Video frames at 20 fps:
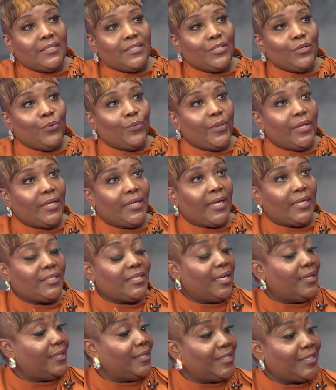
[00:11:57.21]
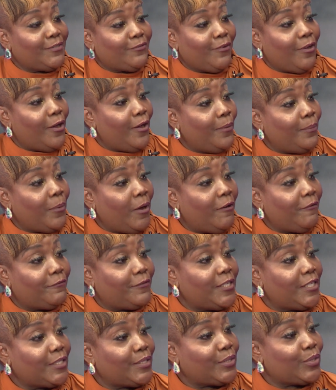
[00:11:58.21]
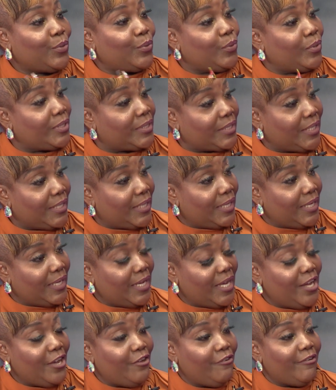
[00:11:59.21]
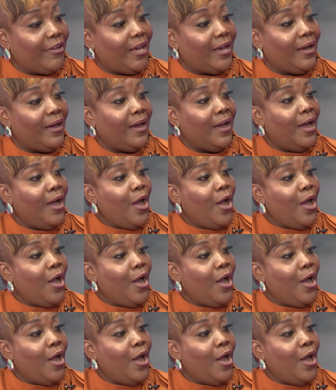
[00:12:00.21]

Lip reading: So we get a list of the schools in the area,